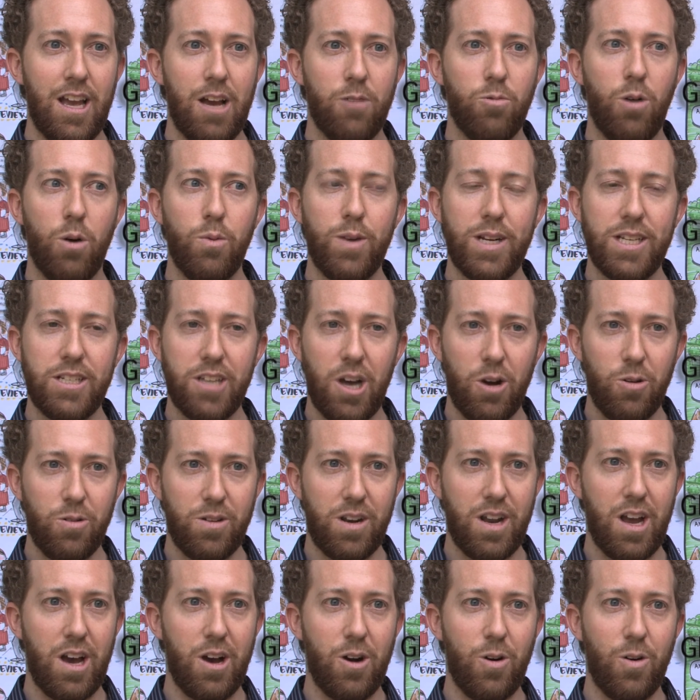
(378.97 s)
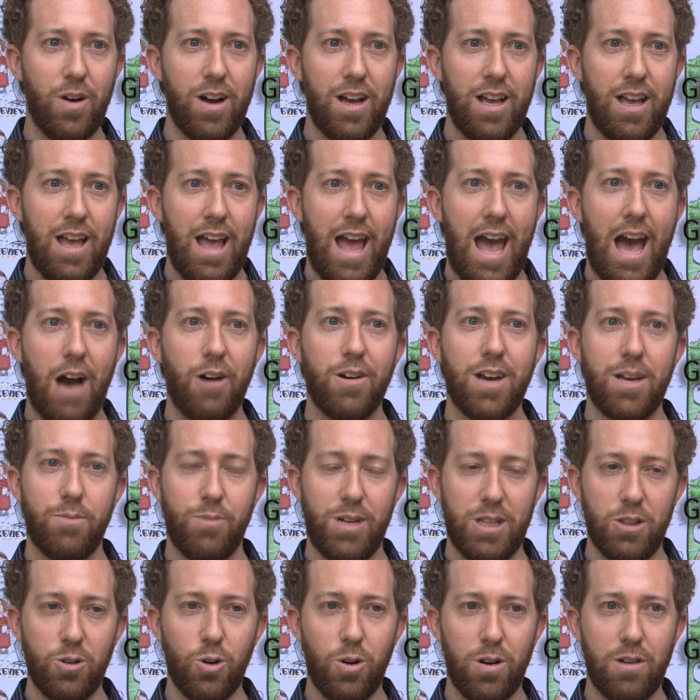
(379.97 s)
What we don't know, how can
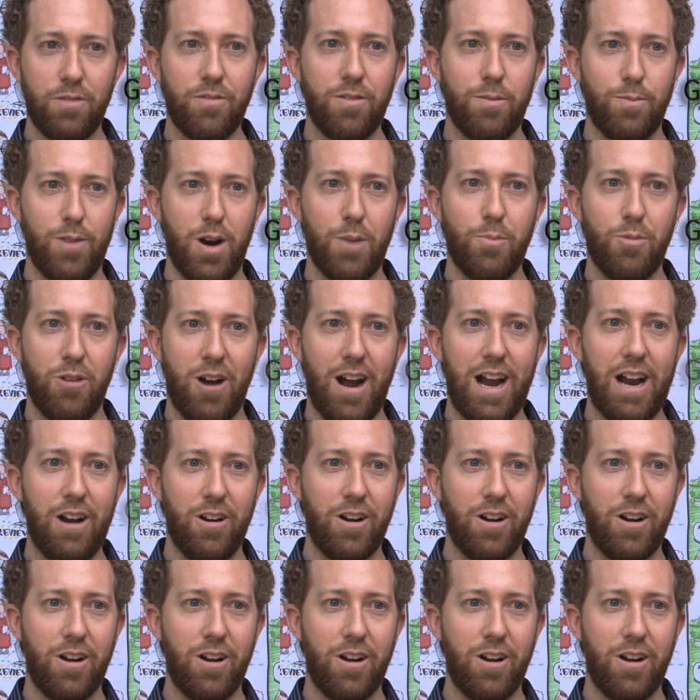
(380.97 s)
we learn from our prior